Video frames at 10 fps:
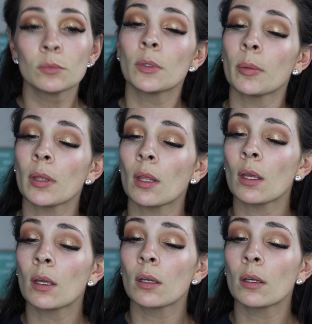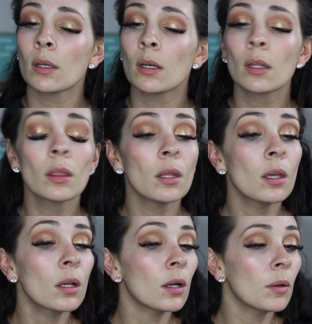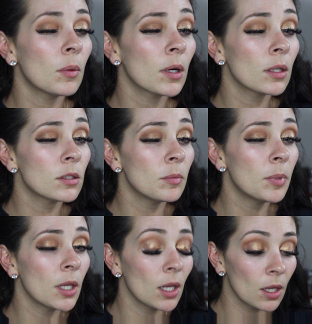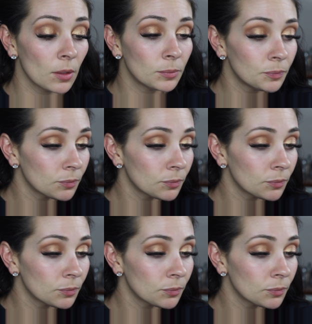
What do we think? And I think I want it to be